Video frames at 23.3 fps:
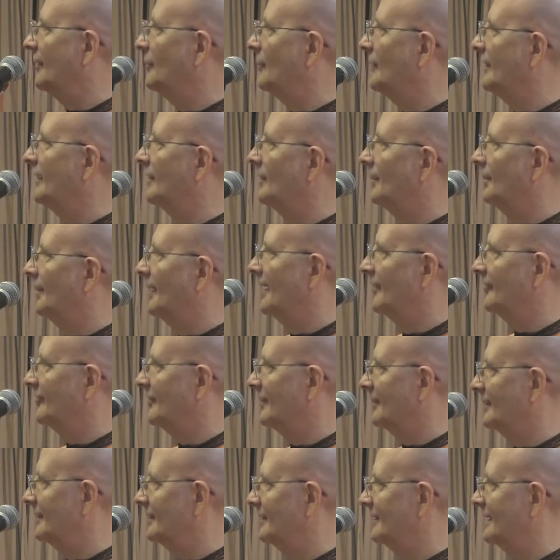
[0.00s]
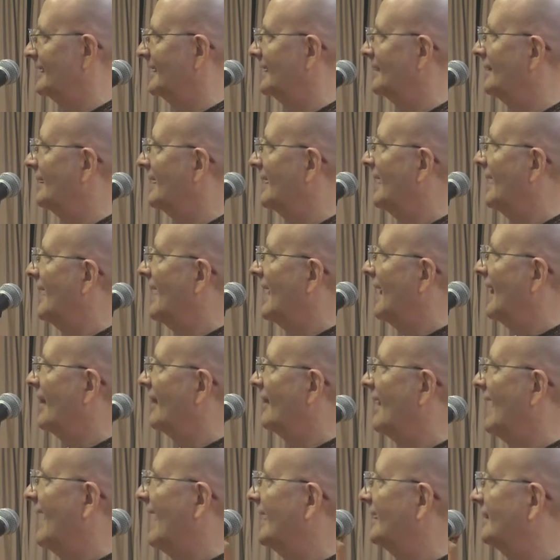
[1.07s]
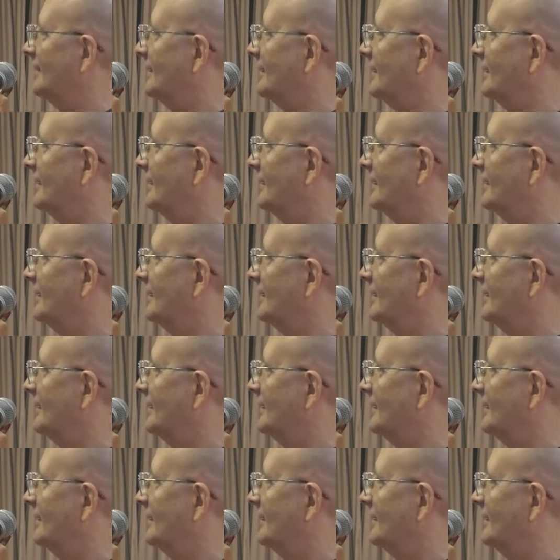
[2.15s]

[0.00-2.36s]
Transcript: real possibility that